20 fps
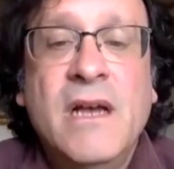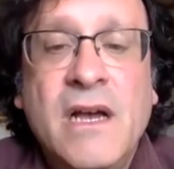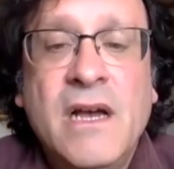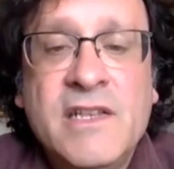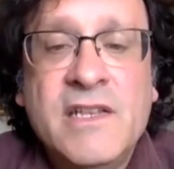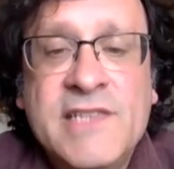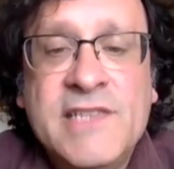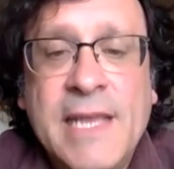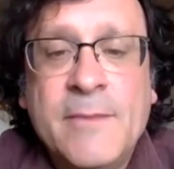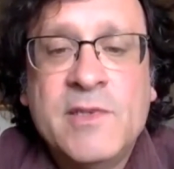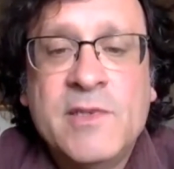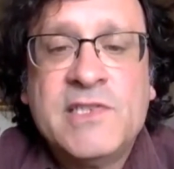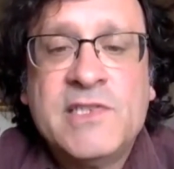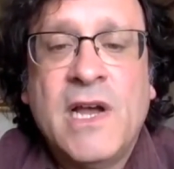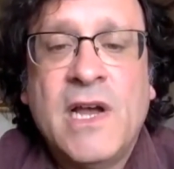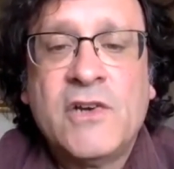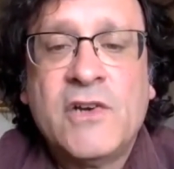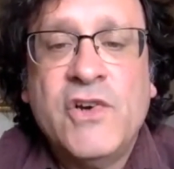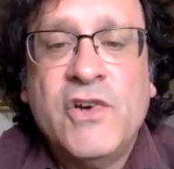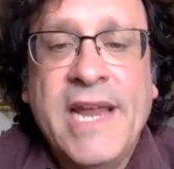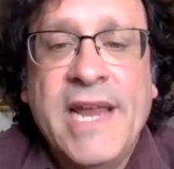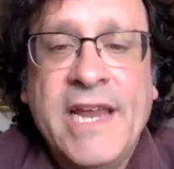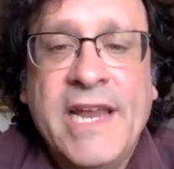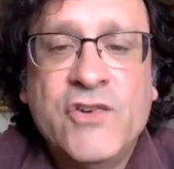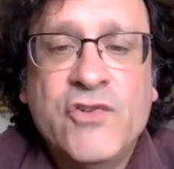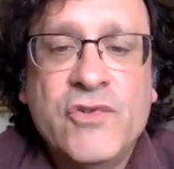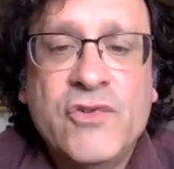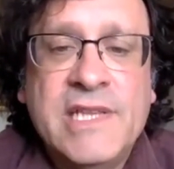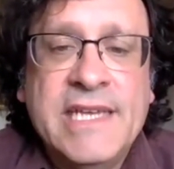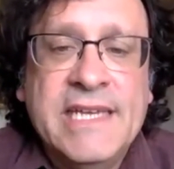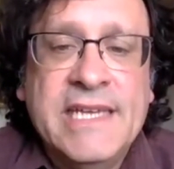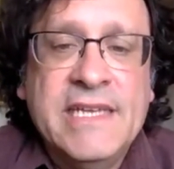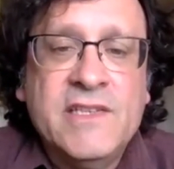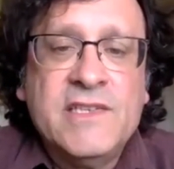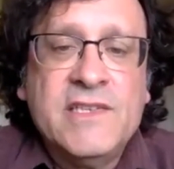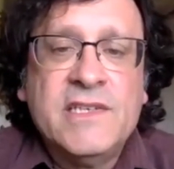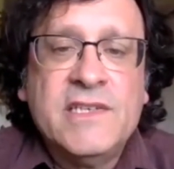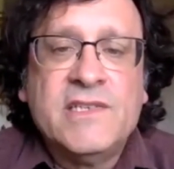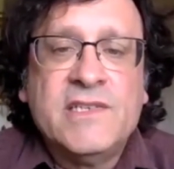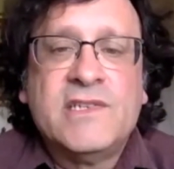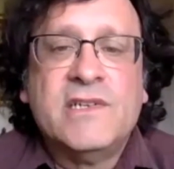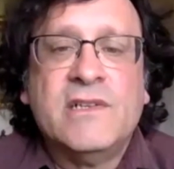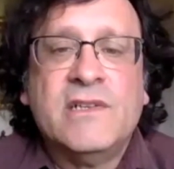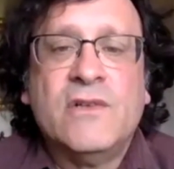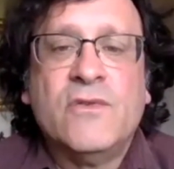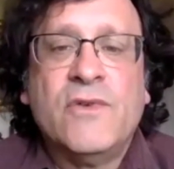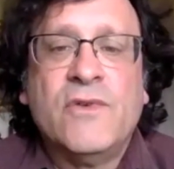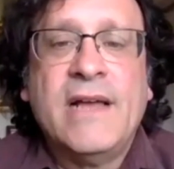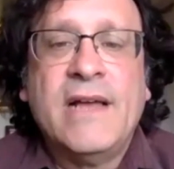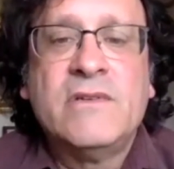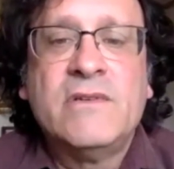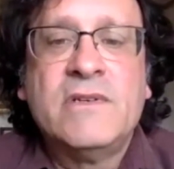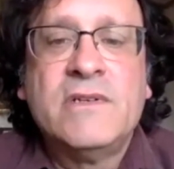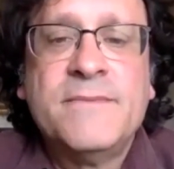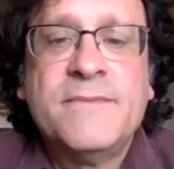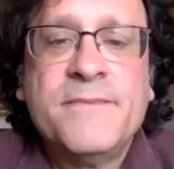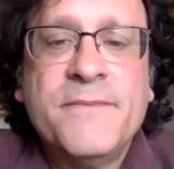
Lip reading: His name is Dr. Andrew Leeds. He's still around.